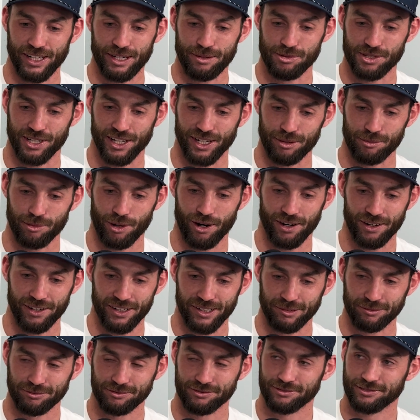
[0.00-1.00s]
keeps getting brought
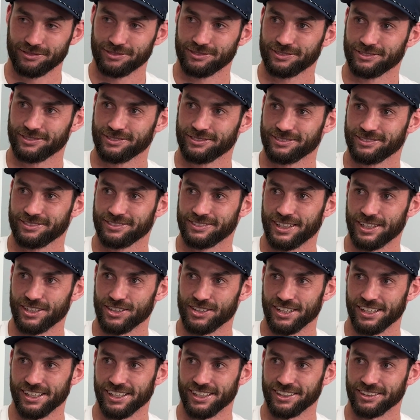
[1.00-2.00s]
up. His
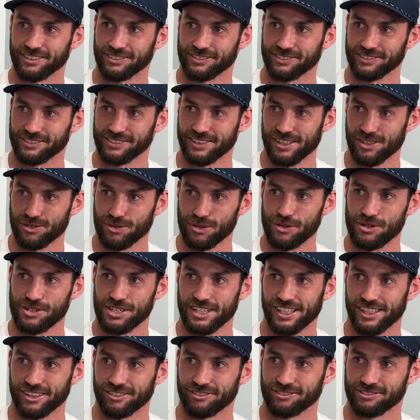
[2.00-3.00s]

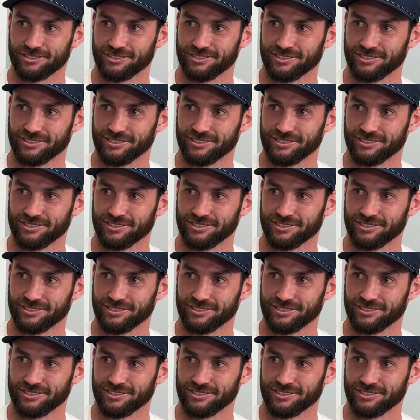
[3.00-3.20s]
routine.